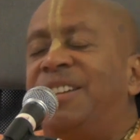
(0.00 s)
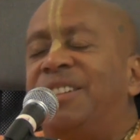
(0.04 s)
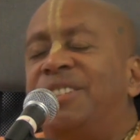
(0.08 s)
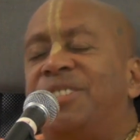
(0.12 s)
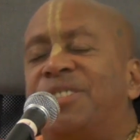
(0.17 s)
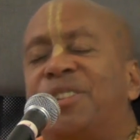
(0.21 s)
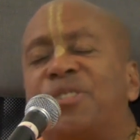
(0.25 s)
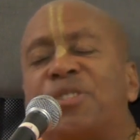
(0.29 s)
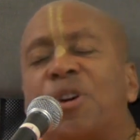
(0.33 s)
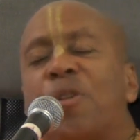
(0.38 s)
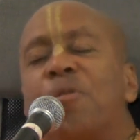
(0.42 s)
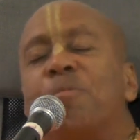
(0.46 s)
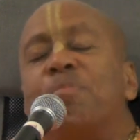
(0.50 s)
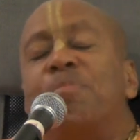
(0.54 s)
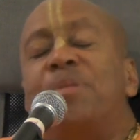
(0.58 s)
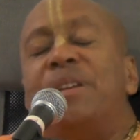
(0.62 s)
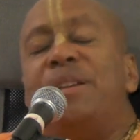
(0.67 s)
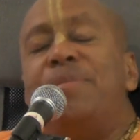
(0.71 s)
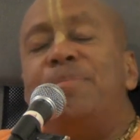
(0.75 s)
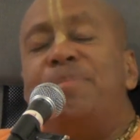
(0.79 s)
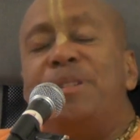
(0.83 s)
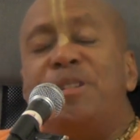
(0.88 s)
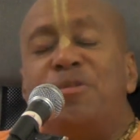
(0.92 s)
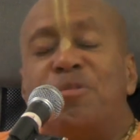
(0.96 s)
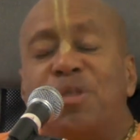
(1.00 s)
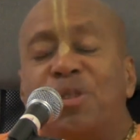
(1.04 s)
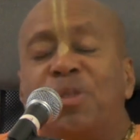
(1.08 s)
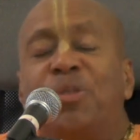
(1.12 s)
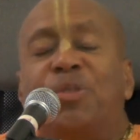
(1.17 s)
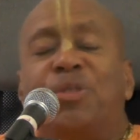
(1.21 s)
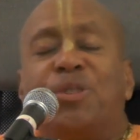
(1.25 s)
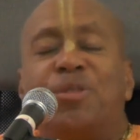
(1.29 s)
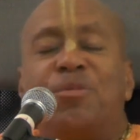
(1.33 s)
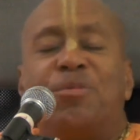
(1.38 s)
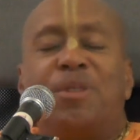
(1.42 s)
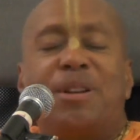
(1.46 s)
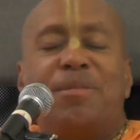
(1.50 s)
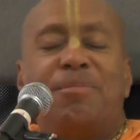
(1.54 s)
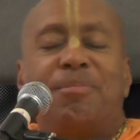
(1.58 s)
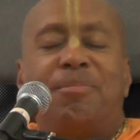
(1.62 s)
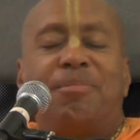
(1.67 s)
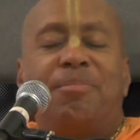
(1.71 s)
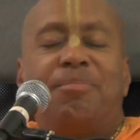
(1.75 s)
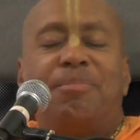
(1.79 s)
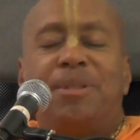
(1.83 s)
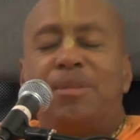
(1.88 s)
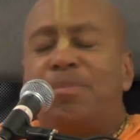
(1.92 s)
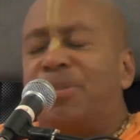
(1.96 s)
So don't be bewildered when
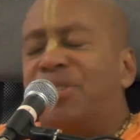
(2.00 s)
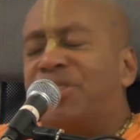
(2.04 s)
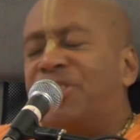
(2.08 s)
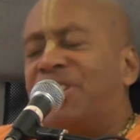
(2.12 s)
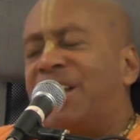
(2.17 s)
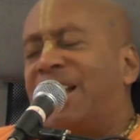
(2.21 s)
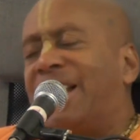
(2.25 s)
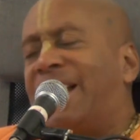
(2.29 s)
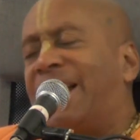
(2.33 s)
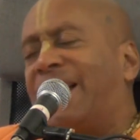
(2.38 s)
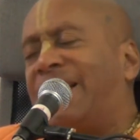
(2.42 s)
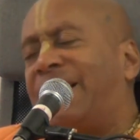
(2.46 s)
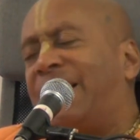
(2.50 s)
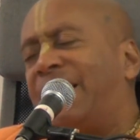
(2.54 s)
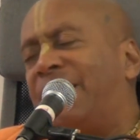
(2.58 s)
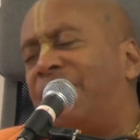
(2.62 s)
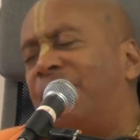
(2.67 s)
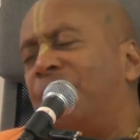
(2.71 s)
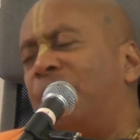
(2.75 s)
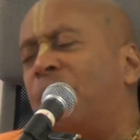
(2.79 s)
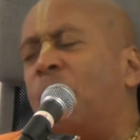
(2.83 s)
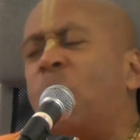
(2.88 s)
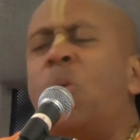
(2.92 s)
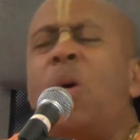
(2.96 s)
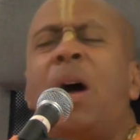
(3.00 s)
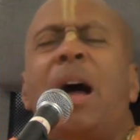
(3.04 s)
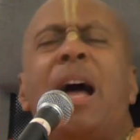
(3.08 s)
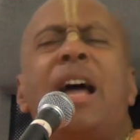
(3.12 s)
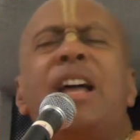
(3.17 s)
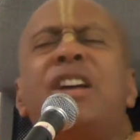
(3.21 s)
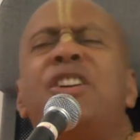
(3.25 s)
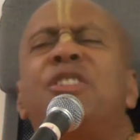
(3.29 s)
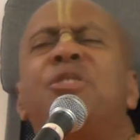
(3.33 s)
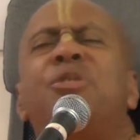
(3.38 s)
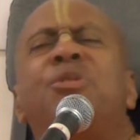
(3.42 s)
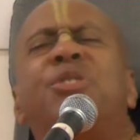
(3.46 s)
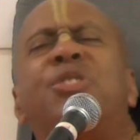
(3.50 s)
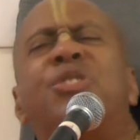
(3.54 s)
people say like that. Well, why do you